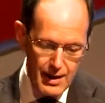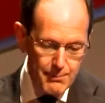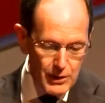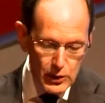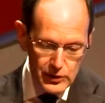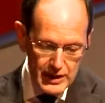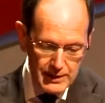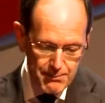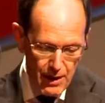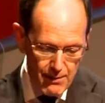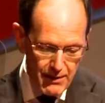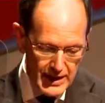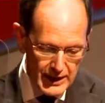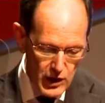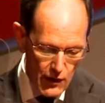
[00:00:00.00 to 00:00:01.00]
Building
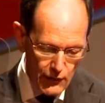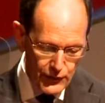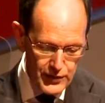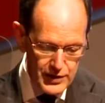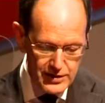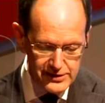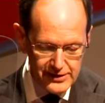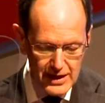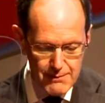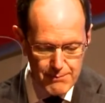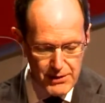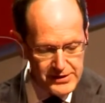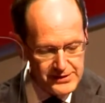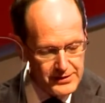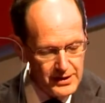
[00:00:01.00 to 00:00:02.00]
public confidence in
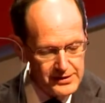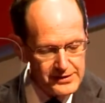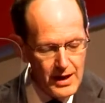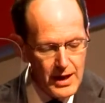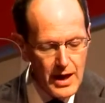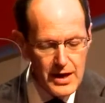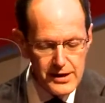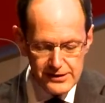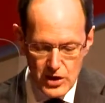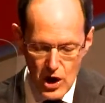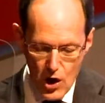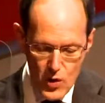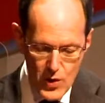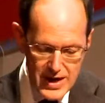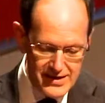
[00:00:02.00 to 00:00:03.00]
business is
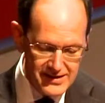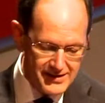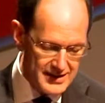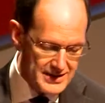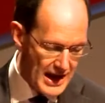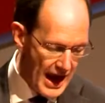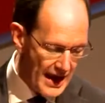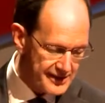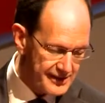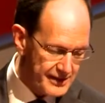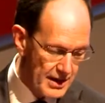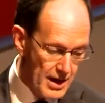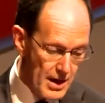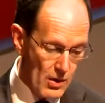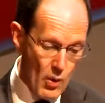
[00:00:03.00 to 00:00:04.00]
no easy task.